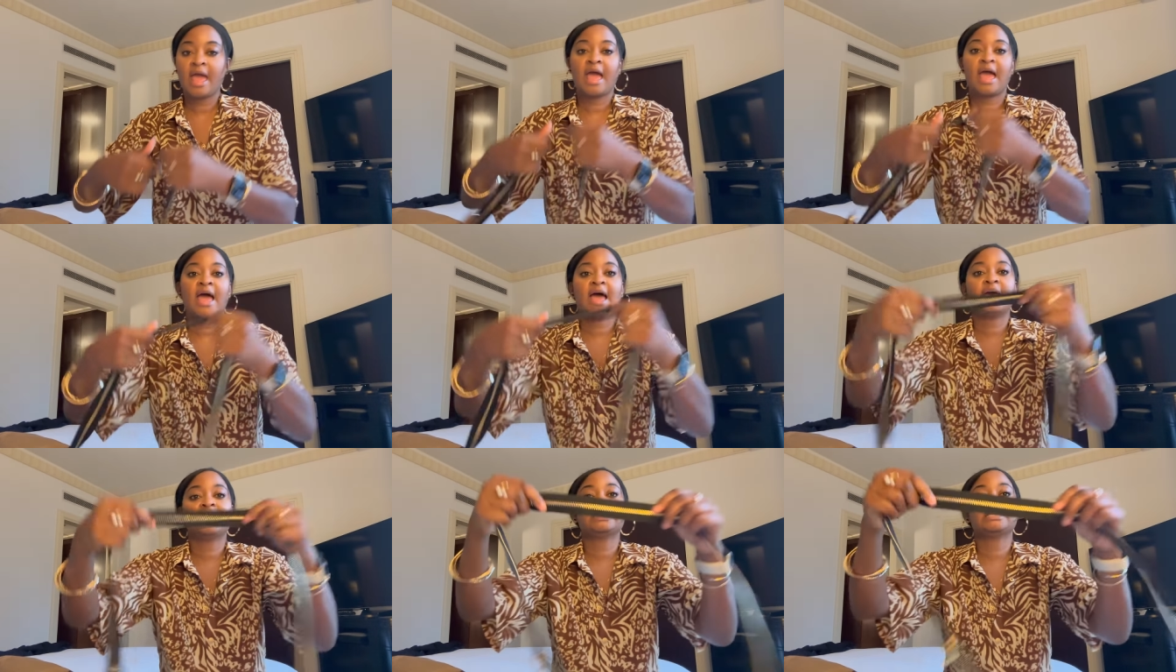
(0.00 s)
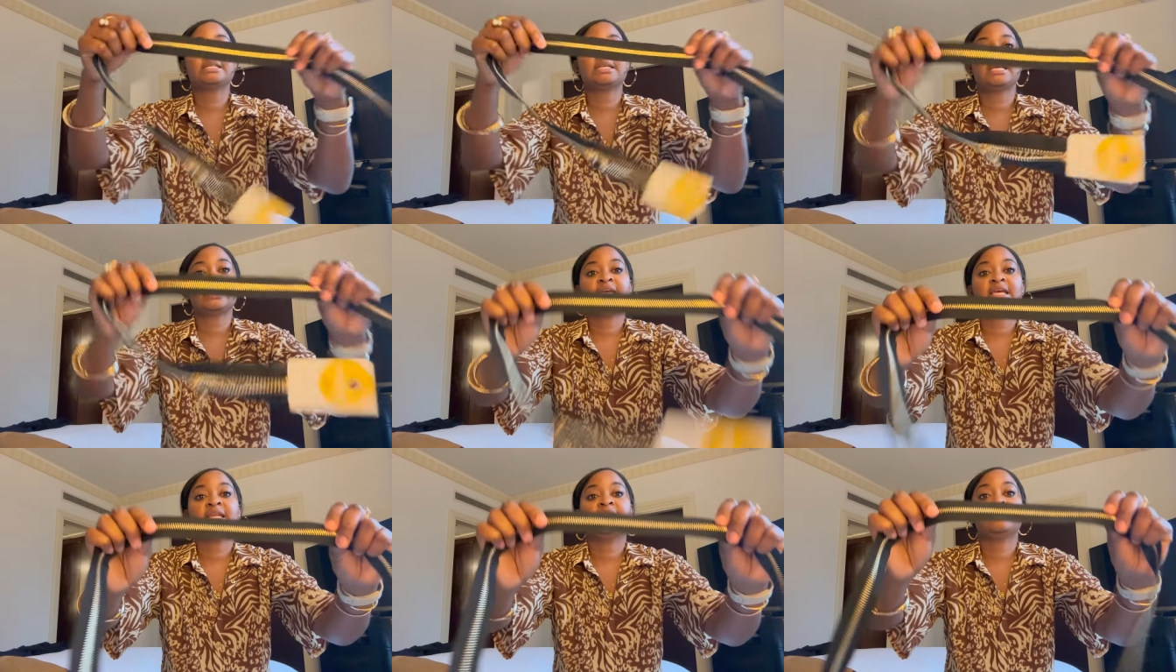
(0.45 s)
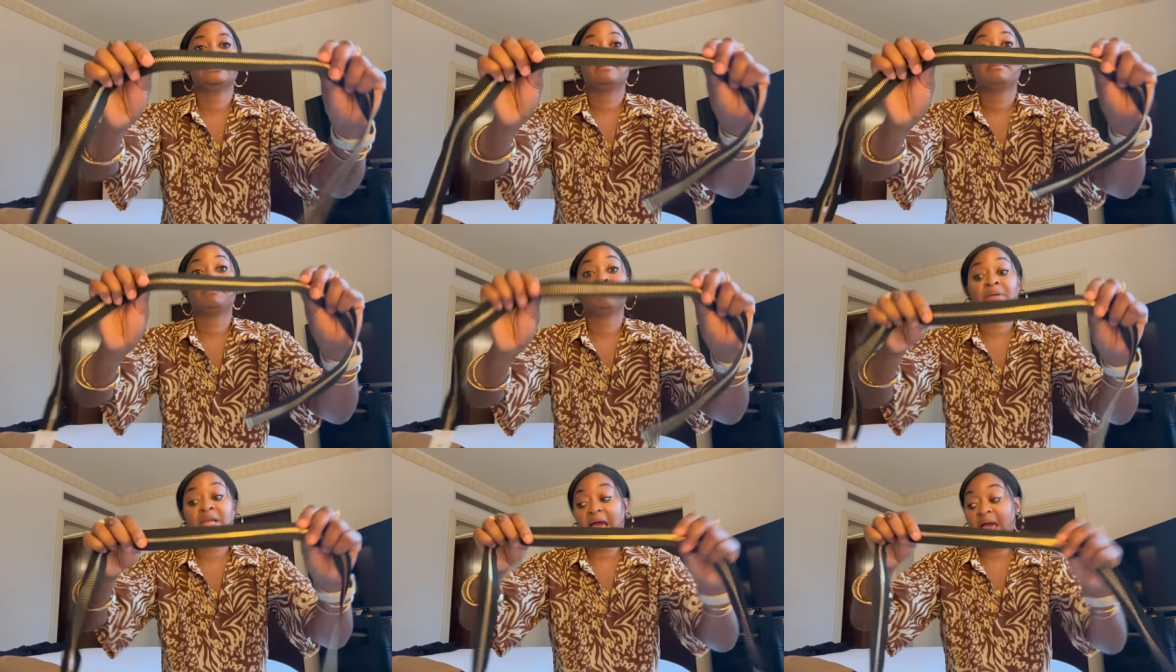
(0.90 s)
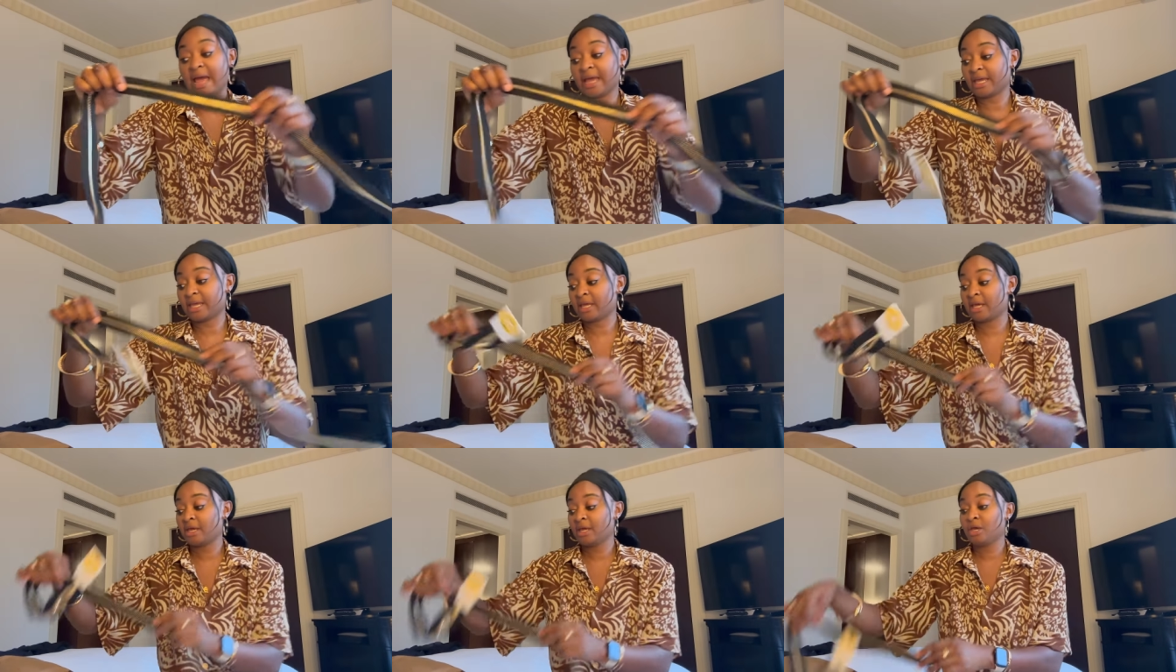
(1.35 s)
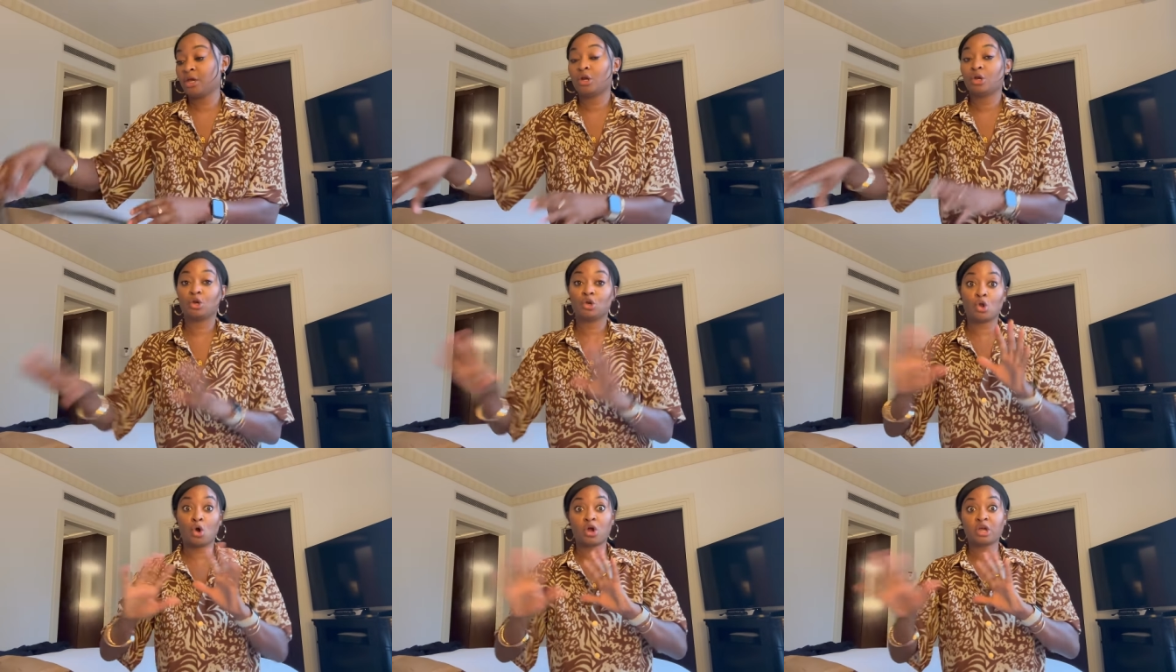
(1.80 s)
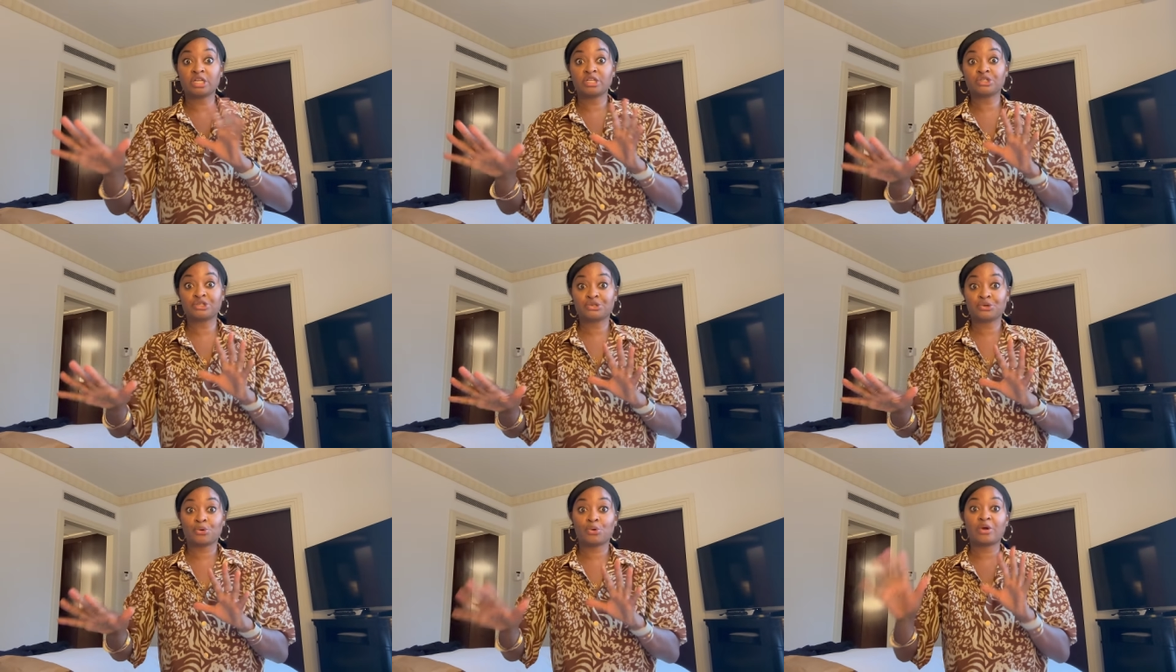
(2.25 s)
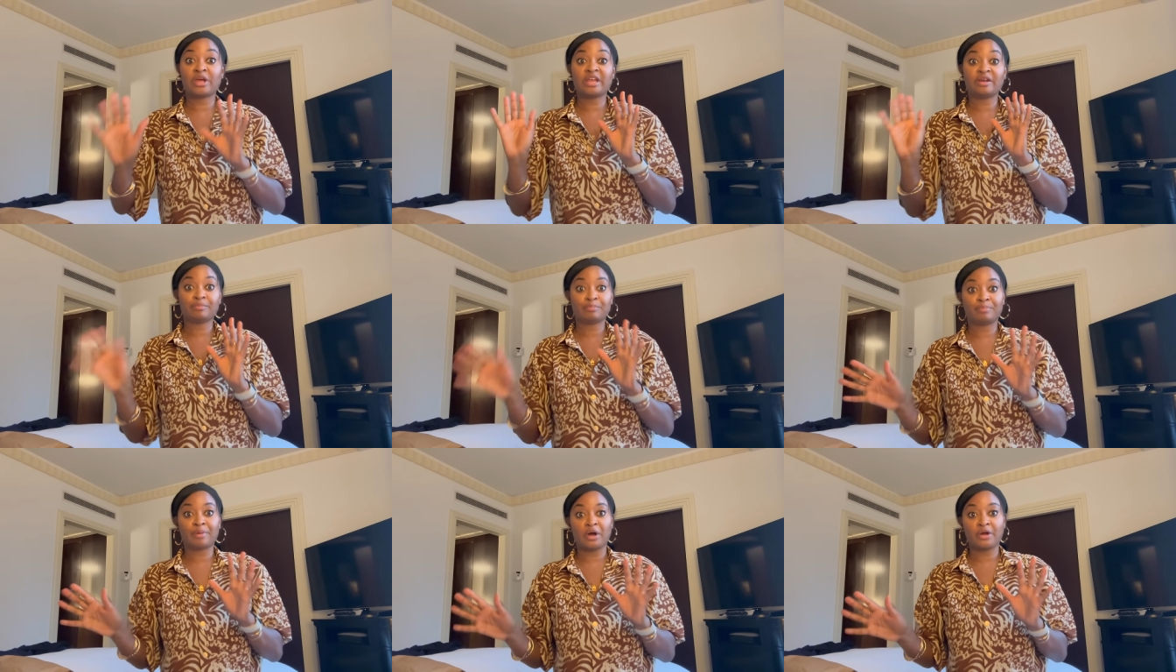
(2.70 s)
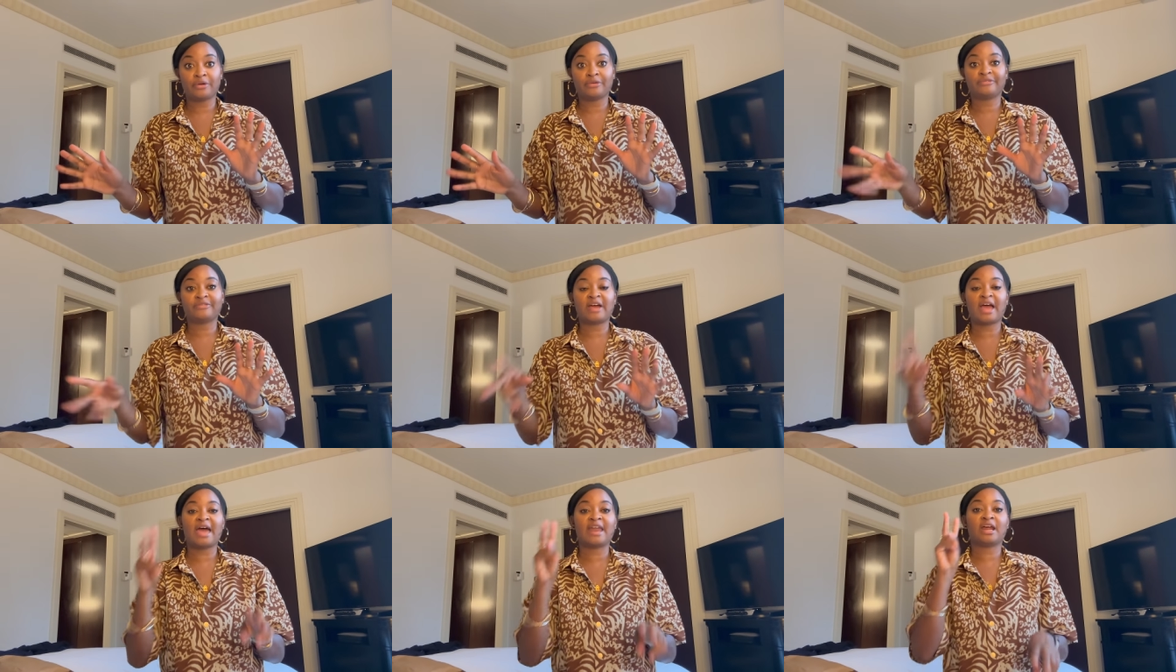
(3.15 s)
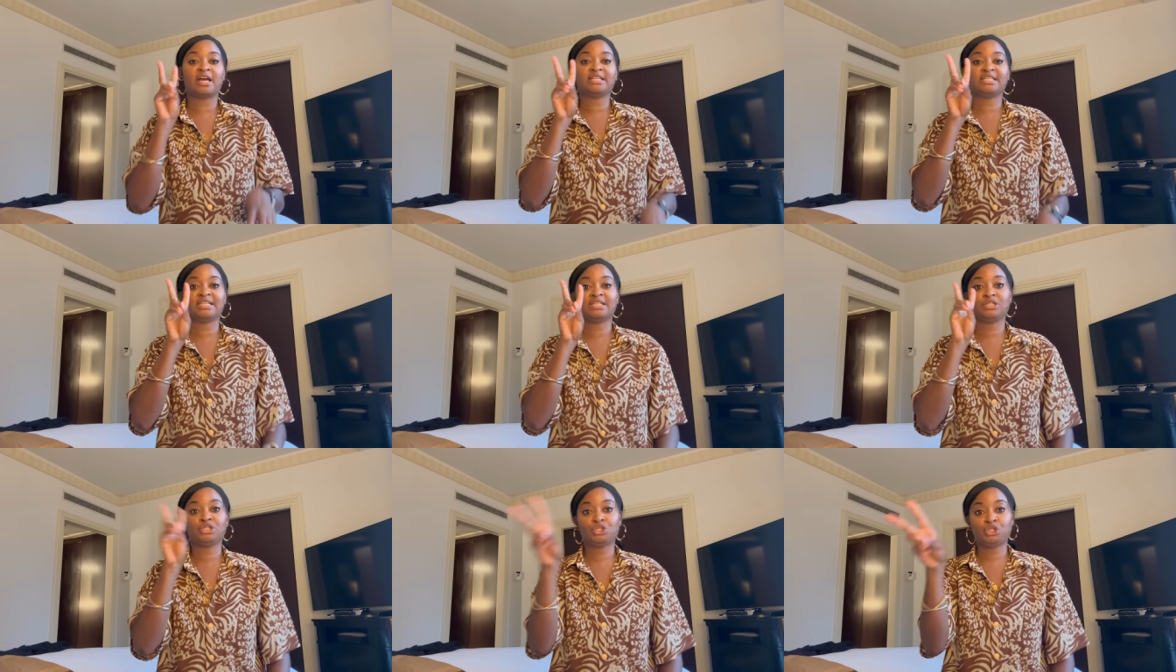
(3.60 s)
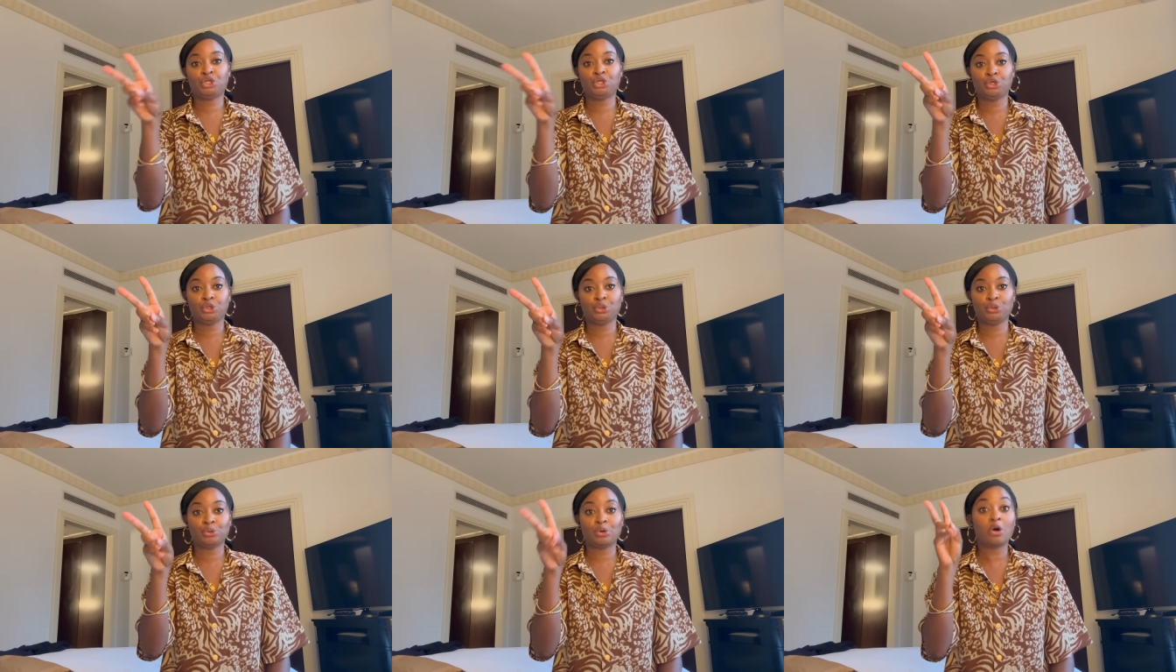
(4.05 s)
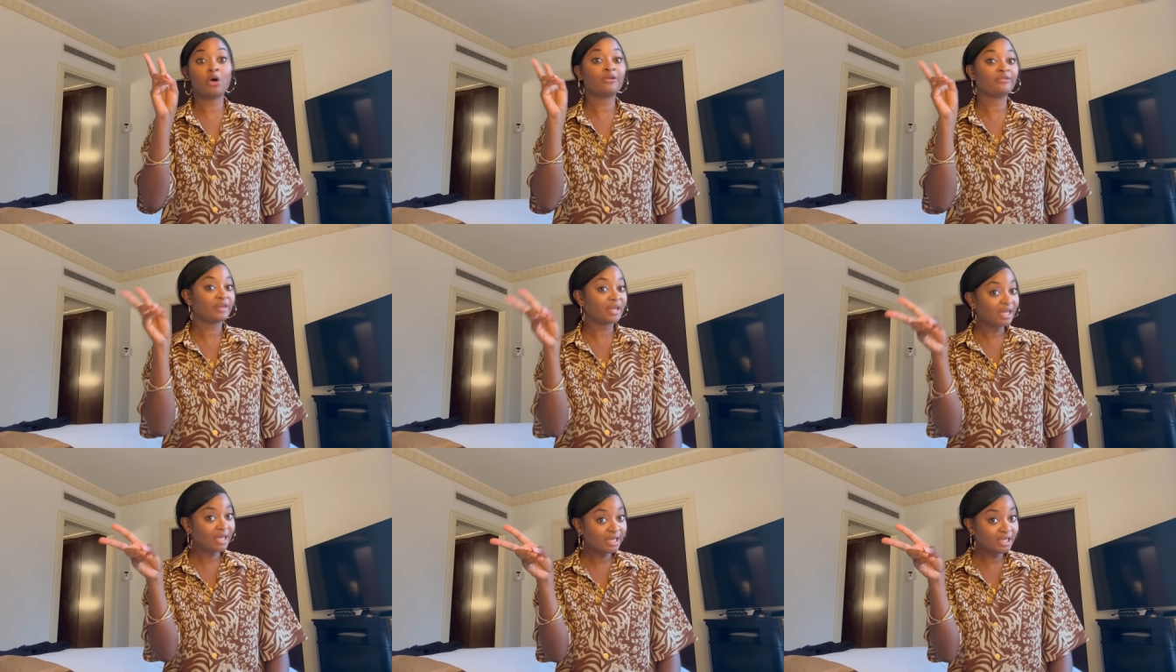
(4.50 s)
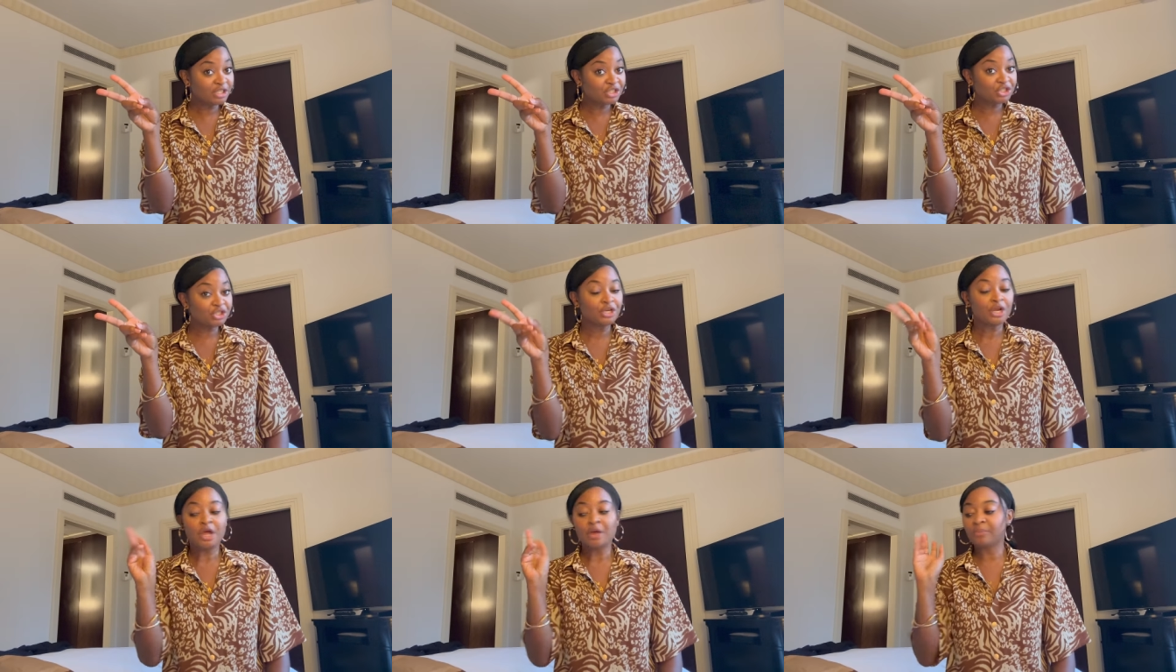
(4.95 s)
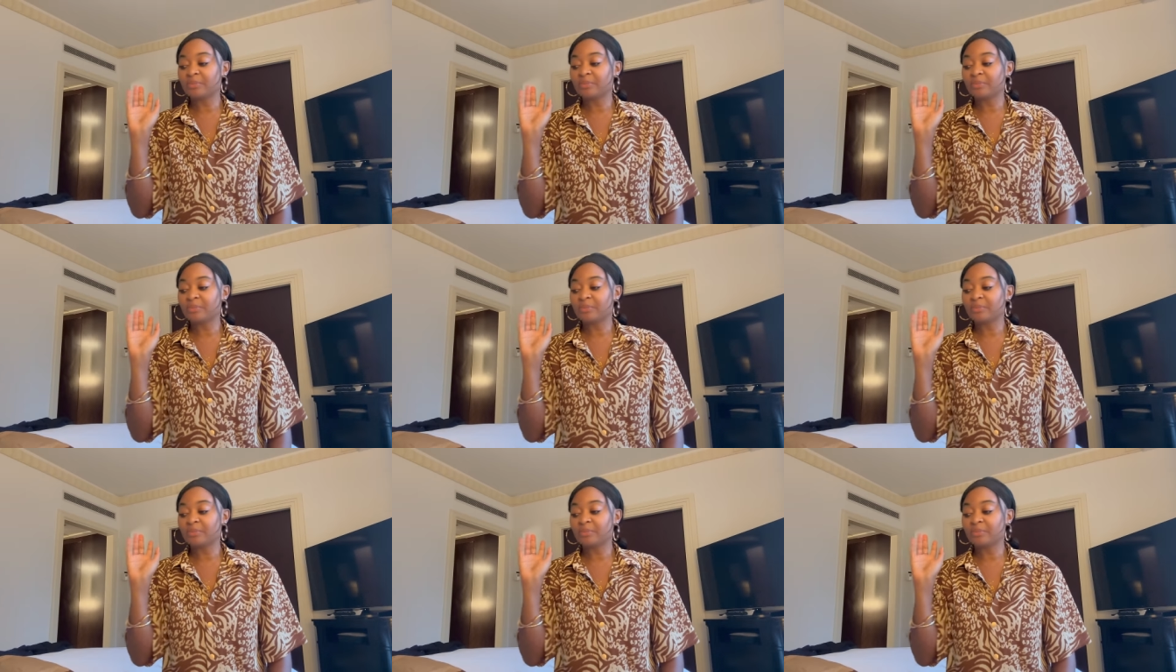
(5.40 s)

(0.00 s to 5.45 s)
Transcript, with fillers: and in black long and short in both and I did two of each